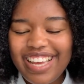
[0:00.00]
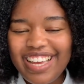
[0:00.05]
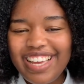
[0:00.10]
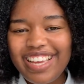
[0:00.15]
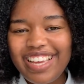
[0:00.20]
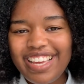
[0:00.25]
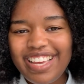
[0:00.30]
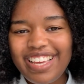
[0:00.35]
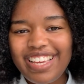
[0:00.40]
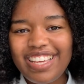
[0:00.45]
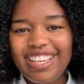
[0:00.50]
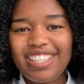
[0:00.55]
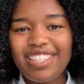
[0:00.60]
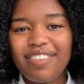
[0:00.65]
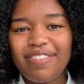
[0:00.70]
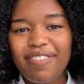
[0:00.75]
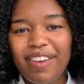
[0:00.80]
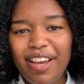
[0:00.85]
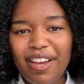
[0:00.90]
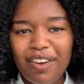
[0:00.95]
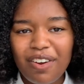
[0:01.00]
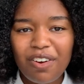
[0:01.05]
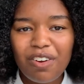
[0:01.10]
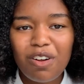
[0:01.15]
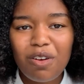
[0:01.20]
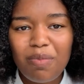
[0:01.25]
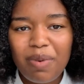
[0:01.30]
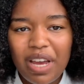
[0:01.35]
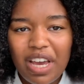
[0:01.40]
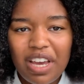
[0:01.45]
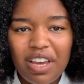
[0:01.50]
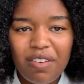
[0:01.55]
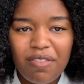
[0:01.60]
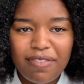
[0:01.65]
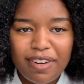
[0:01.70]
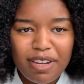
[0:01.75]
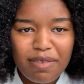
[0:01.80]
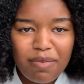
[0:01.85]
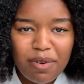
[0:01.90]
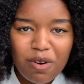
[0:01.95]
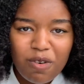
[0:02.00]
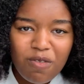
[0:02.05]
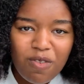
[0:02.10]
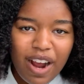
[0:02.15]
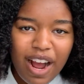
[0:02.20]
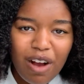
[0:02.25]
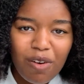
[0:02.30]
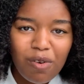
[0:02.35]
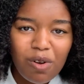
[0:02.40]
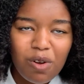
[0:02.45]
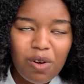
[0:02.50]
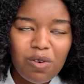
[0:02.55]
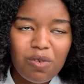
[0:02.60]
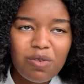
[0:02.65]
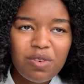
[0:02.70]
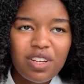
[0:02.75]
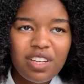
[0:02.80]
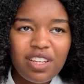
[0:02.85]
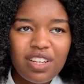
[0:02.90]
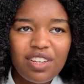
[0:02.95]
is Fangirl by Rainbow Rowell.